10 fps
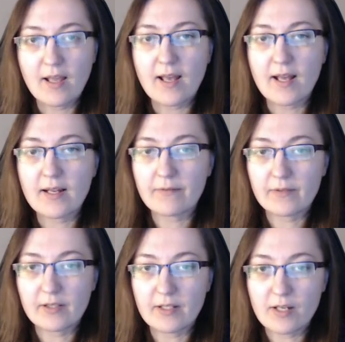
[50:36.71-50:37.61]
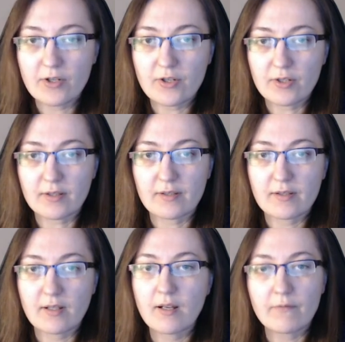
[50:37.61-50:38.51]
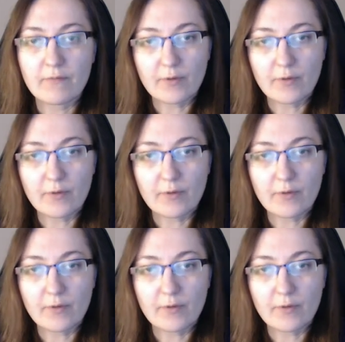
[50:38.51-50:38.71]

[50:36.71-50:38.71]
and affiliations from